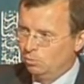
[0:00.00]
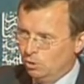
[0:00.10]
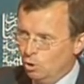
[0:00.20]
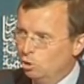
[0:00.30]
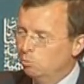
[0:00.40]

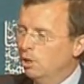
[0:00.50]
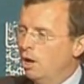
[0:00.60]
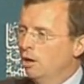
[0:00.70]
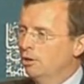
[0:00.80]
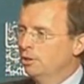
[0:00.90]
local
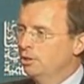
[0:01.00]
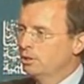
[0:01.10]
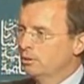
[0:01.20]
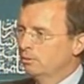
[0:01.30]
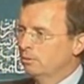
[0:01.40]

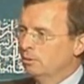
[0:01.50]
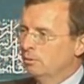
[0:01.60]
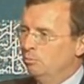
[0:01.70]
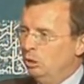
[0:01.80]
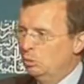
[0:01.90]
bloggers,
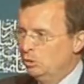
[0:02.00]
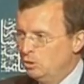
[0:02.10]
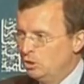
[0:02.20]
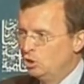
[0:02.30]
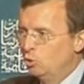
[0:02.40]
people
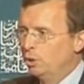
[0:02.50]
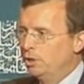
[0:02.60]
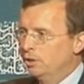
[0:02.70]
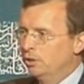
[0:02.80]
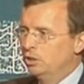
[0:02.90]
using
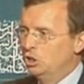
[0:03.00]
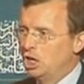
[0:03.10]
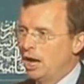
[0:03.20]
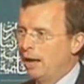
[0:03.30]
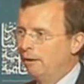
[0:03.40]
Twitter and
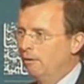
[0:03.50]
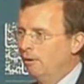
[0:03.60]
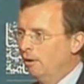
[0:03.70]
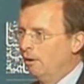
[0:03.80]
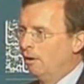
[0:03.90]
chat,
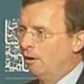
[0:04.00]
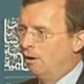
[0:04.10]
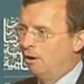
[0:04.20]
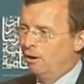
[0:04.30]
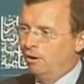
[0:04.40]

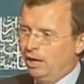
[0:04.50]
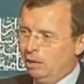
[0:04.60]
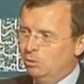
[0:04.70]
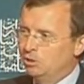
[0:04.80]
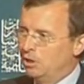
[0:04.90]
are
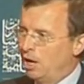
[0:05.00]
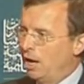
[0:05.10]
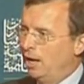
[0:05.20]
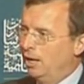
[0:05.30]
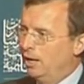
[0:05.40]
able to
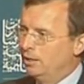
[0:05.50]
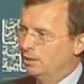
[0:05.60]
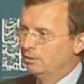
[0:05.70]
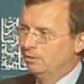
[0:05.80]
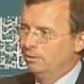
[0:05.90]

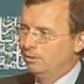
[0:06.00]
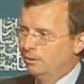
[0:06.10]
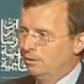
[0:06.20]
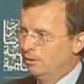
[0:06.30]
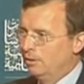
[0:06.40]
highlight
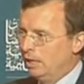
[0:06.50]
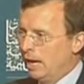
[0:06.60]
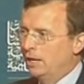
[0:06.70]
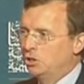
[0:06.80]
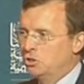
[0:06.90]
the
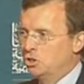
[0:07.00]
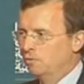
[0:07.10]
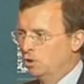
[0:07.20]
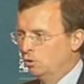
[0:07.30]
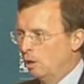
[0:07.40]
actions
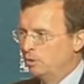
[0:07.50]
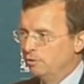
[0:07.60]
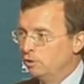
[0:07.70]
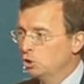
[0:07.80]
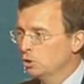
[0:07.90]
of corrupt
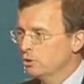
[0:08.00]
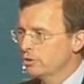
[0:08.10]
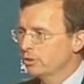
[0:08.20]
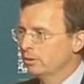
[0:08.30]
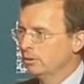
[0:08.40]

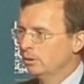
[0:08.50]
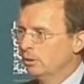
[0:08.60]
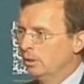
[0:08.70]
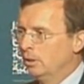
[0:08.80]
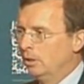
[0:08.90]
officials.
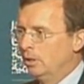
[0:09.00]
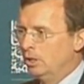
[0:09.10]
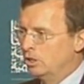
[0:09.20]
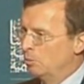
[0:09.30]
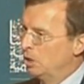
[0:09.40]

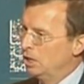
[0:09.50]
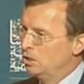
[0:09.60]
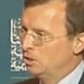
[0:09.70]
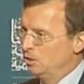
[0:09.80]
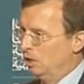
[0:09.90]
In some
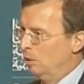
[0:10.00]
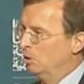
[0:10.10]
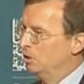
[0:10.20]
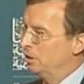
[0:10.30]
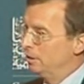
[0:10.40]
cases, they're
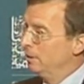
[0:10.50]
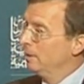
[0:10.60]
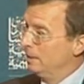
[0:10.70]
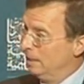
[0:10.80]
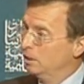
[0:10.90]
able to
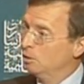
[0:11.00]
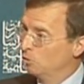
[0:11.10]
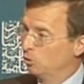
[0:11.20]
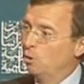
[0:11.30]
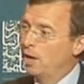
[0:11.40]
get
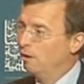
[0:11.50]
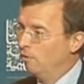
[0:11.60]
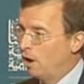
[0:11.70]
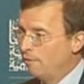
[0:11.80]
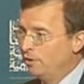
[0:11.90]
them thrown out
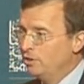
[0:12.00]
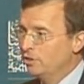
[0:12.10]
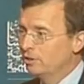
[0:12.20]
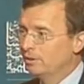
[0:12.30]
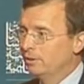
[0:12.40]
of
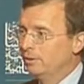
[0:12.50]
office.